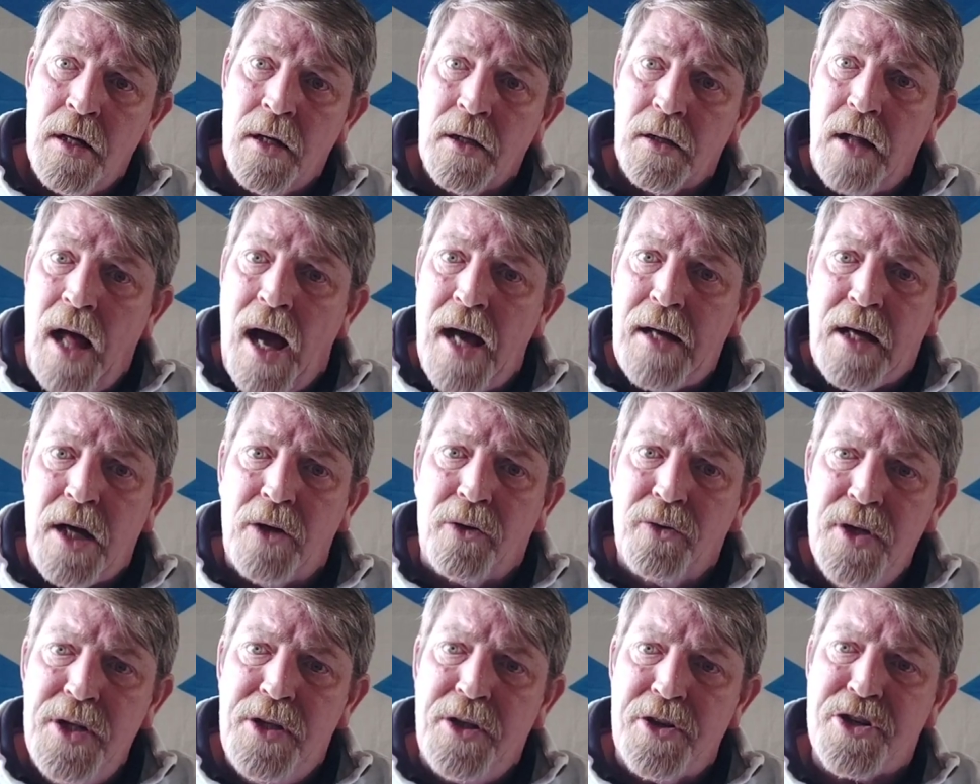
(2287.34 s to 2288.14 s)
Lack
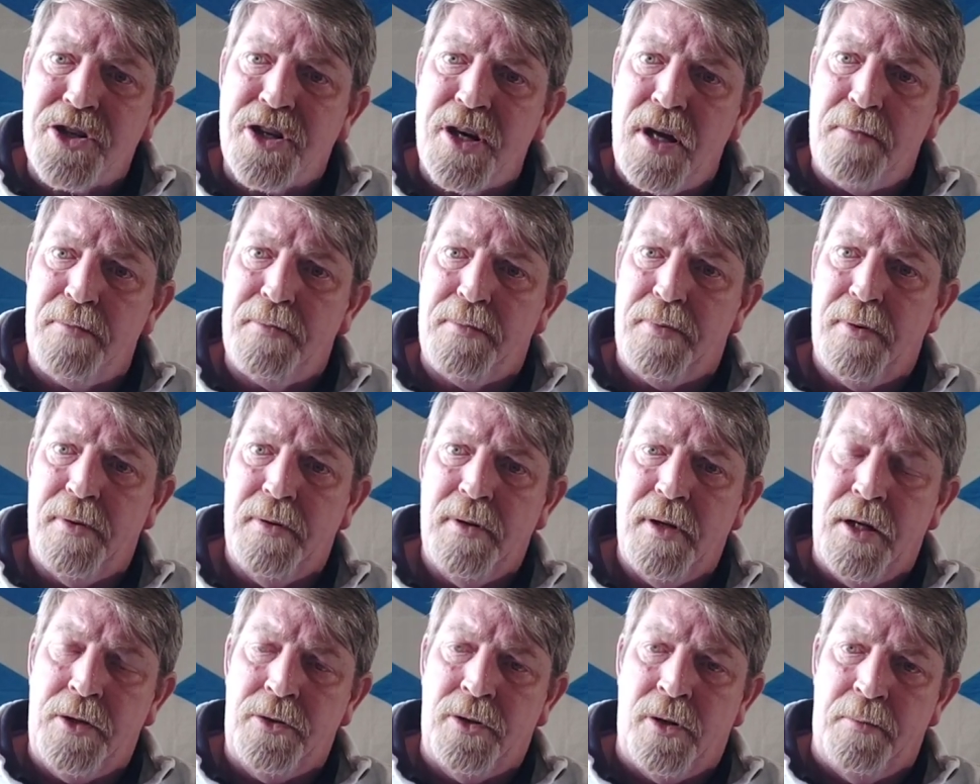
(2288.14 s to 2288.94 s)
of leadership
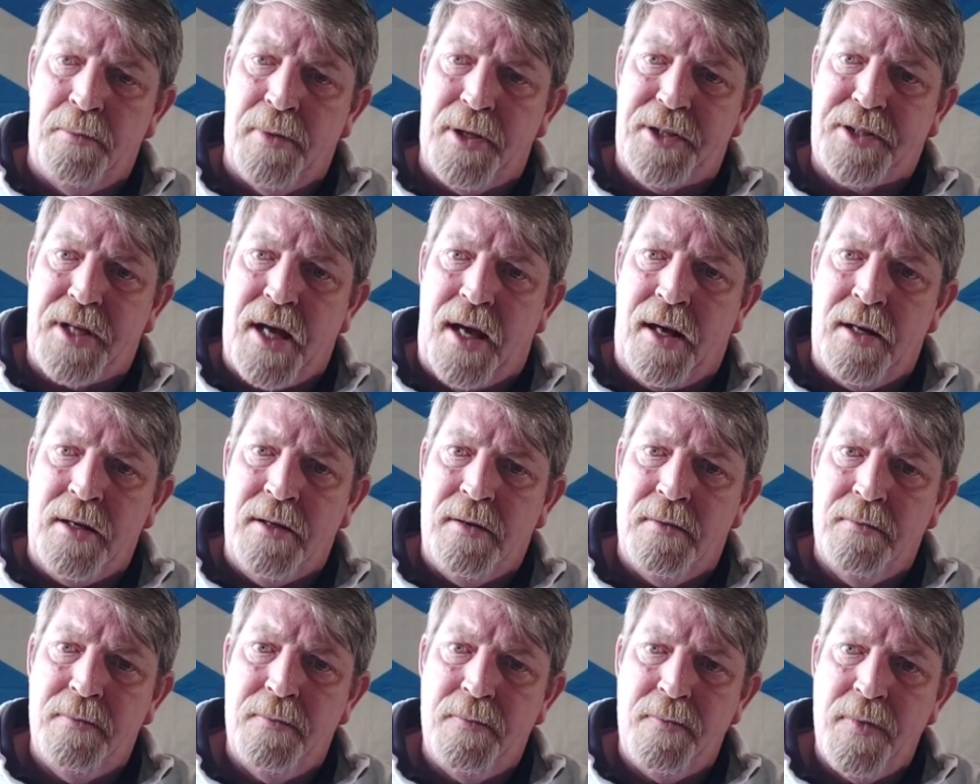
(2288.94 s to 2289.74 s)
at number
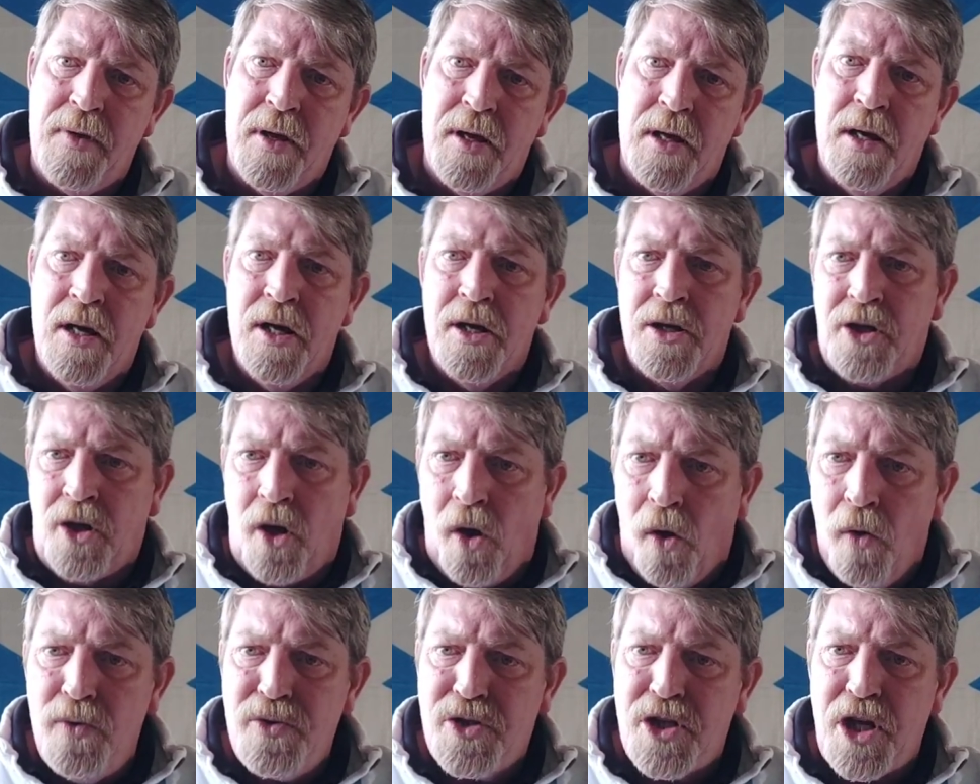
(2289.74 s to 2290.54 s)
10.
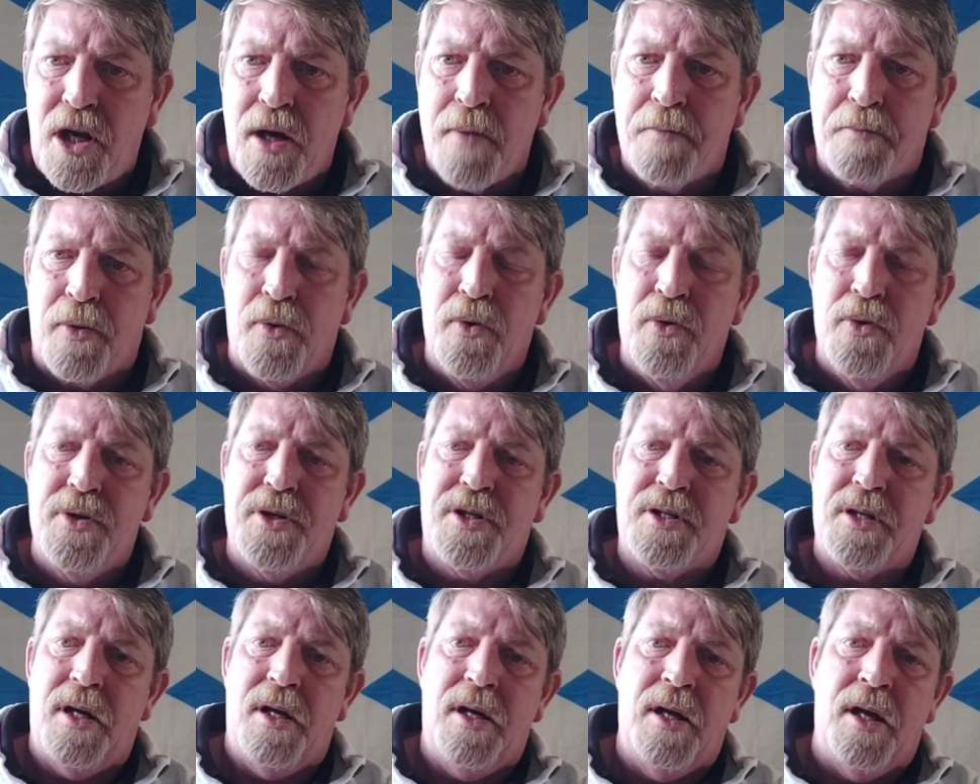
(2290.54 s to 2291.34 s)
Culture
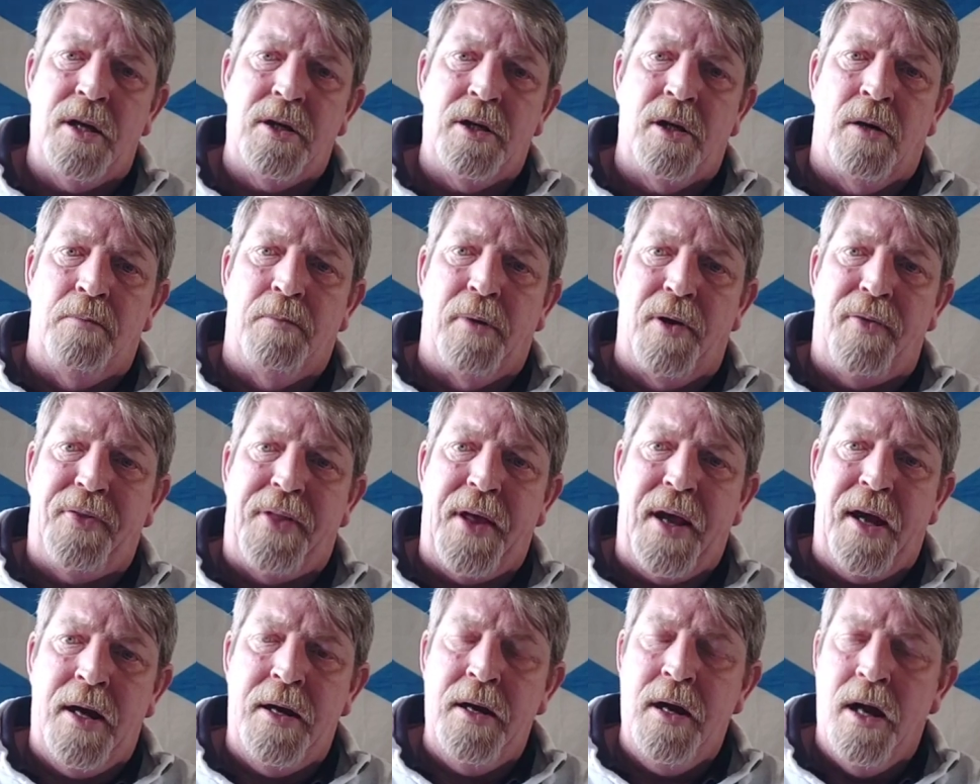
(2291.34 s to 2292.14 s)
abuse at number
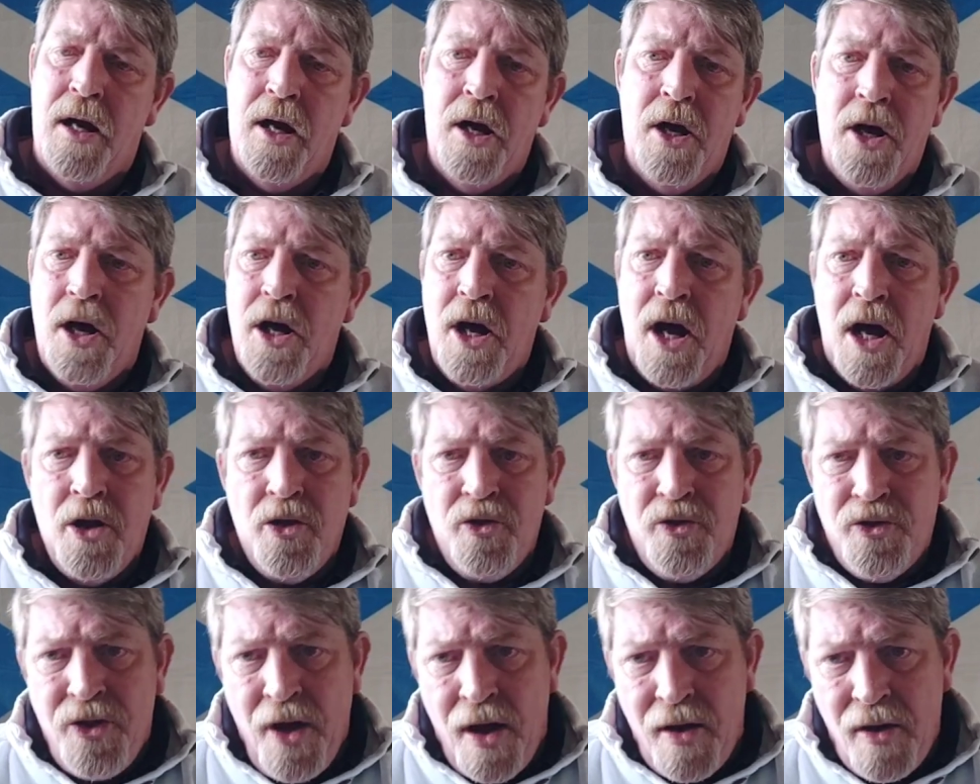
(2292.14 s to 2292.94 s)
10.
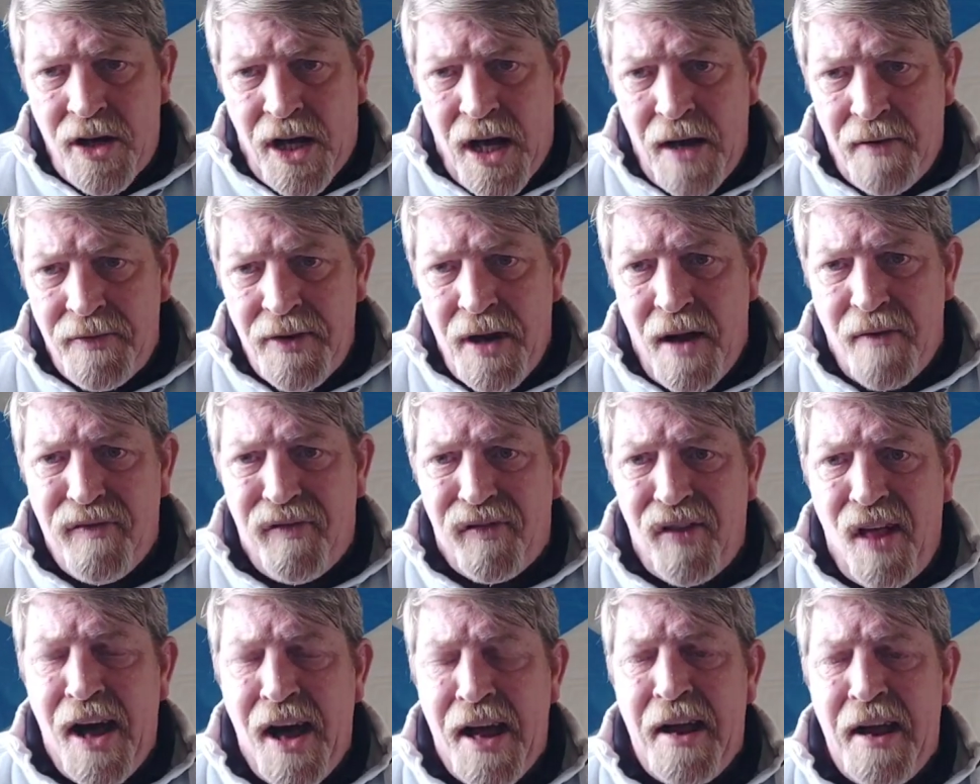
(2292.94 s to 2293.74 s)
Now giving a
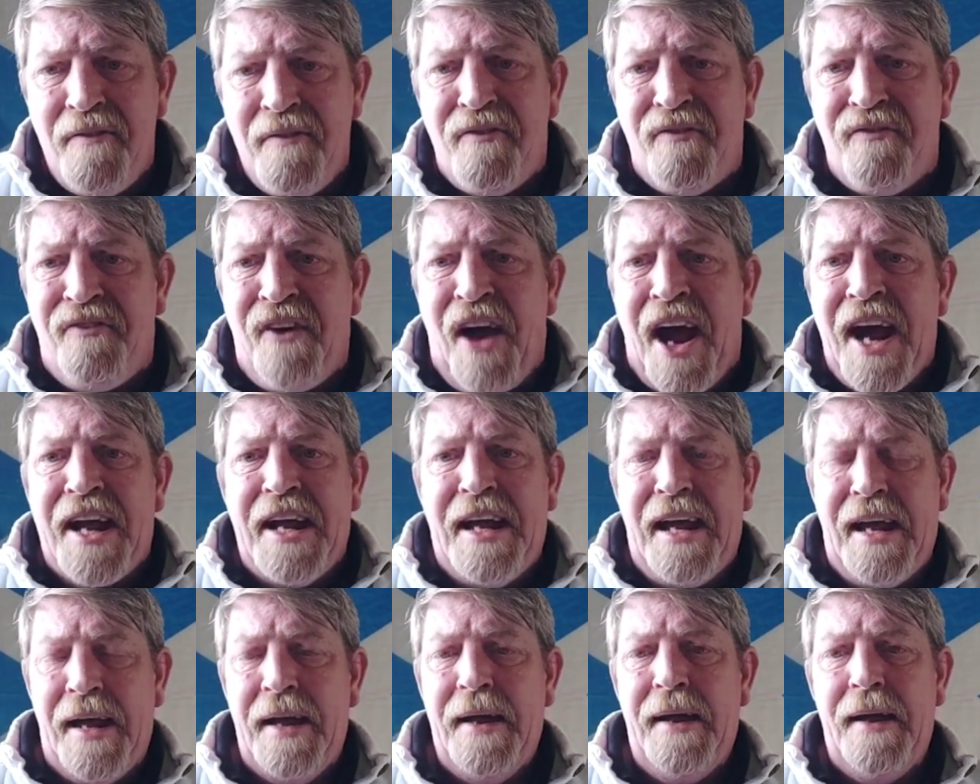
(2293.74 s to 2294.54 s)
flying
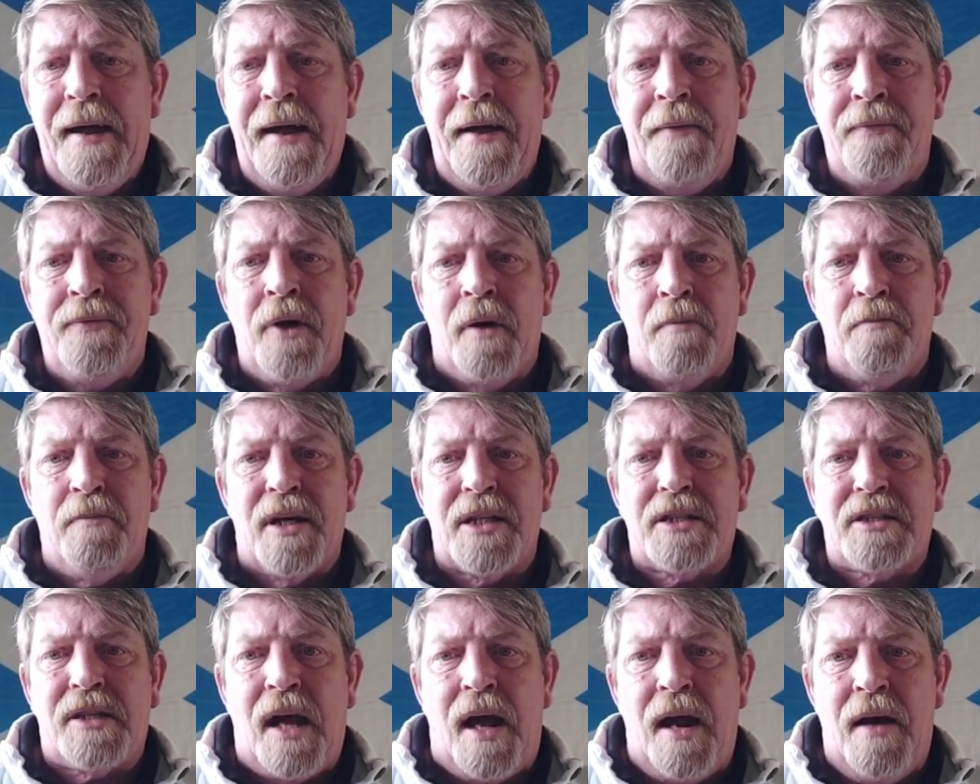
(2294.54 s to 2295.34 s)
fig in
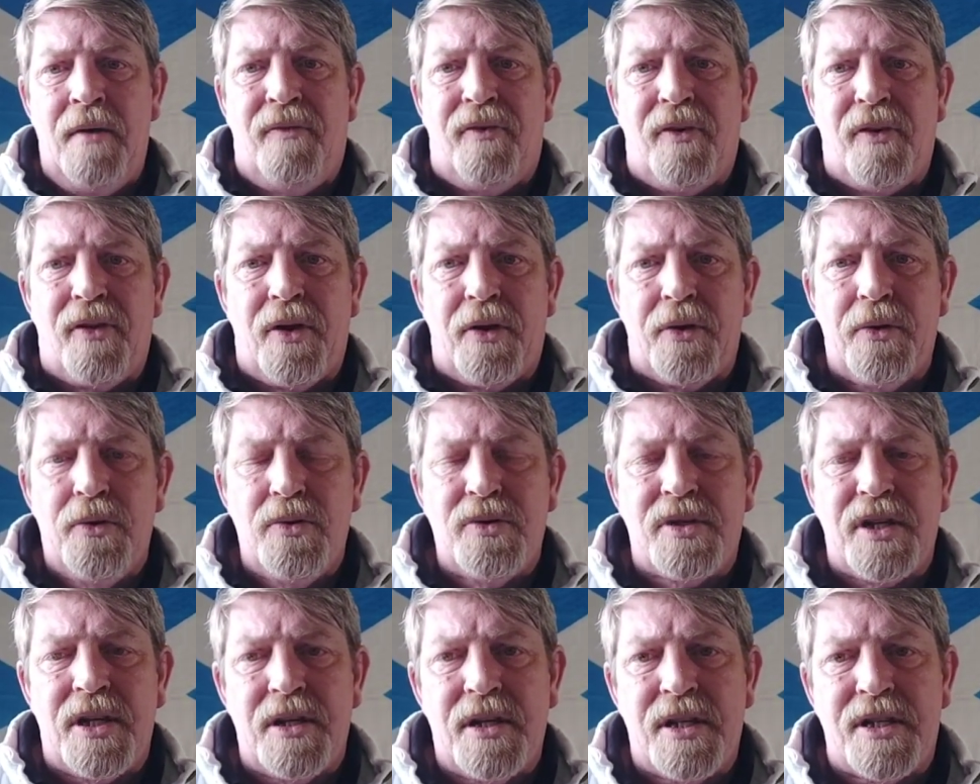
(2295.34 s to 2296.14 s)
number 10 for the
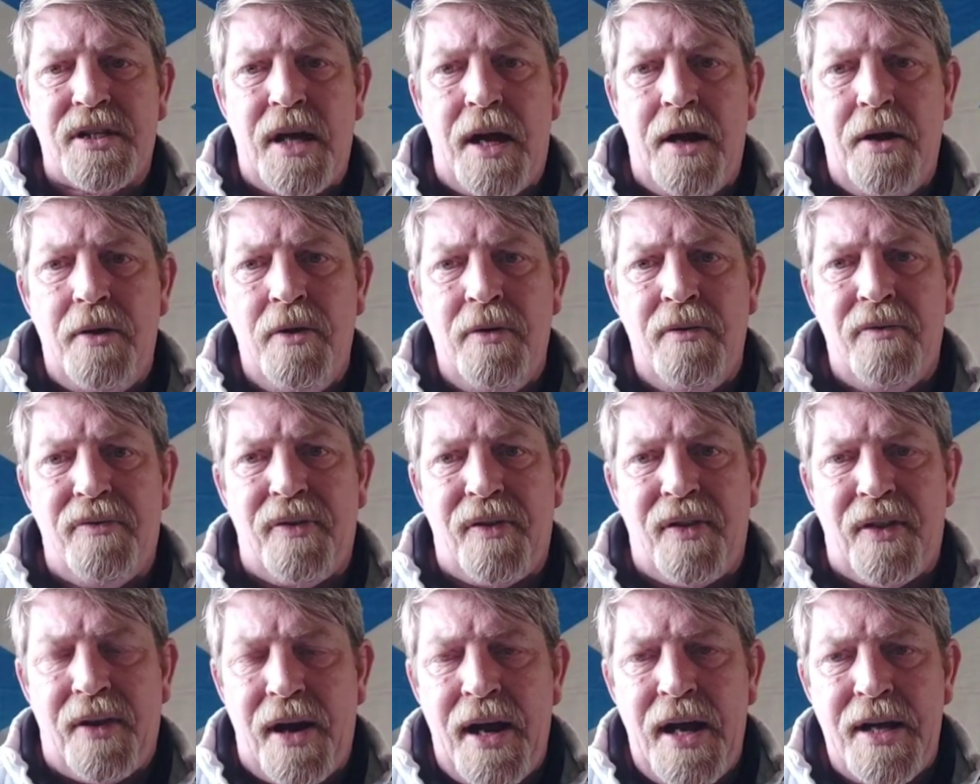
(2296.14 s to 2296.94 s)
rules that they set out
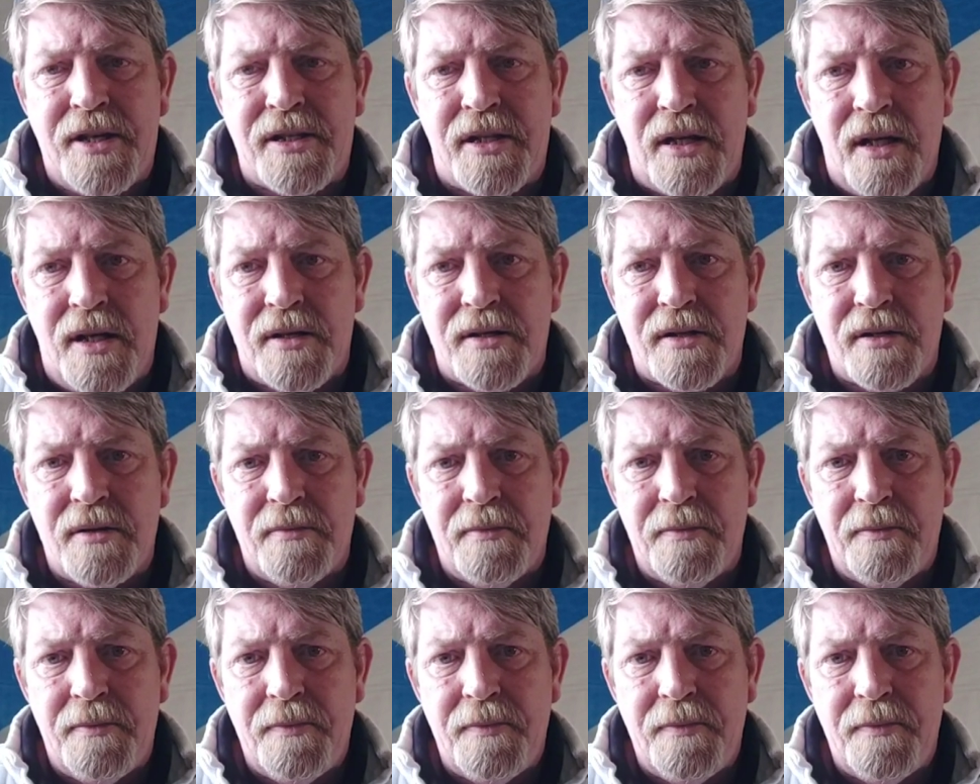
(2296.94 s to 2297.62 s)
for the rest of us.